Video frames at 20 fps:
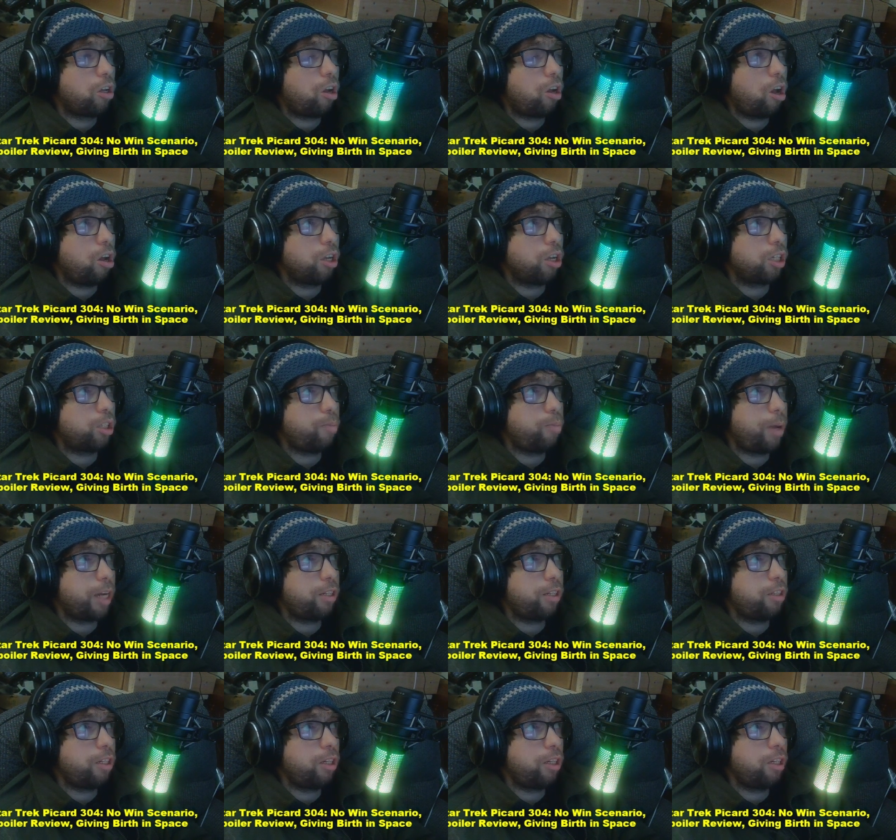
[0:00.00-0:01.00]

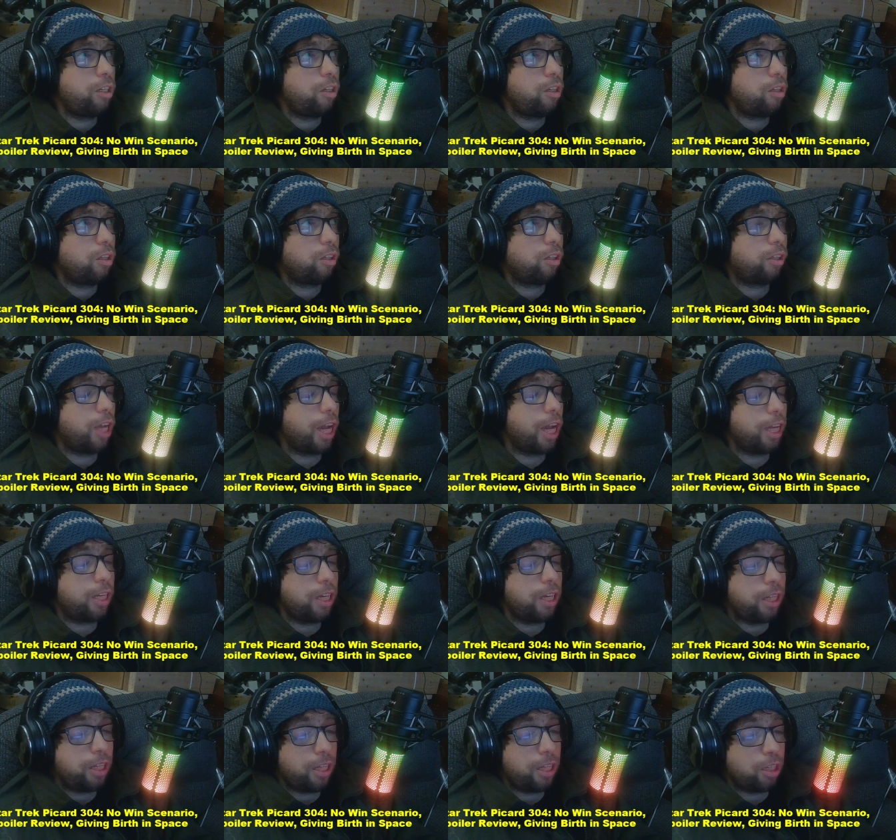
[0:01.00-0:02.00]
unexpected like
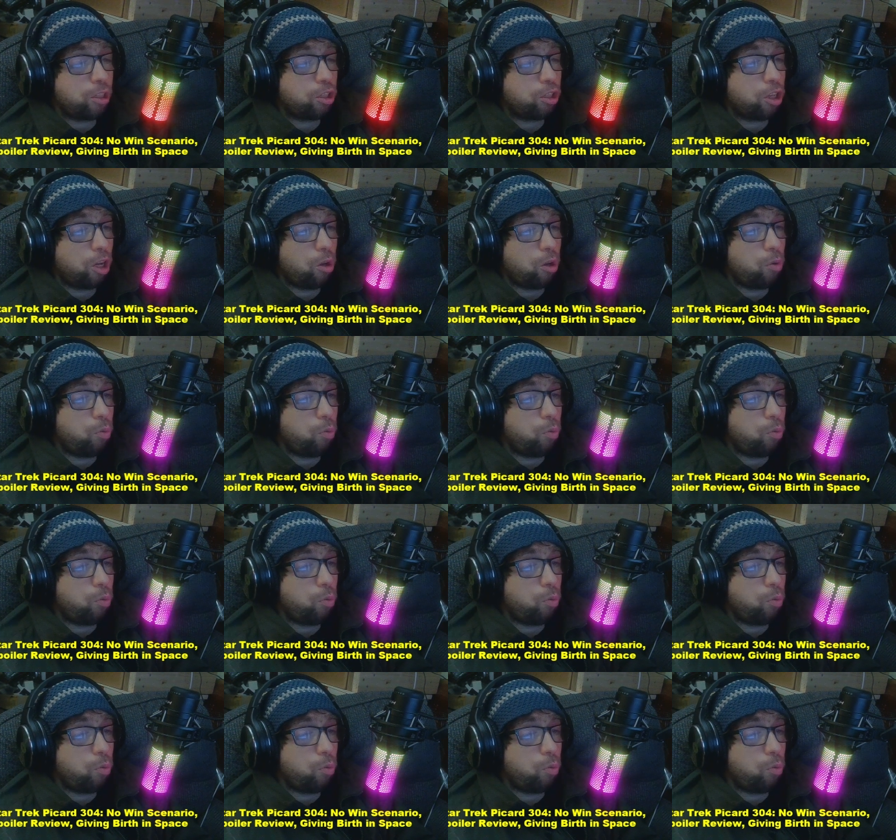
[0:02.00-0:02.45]
it didn't go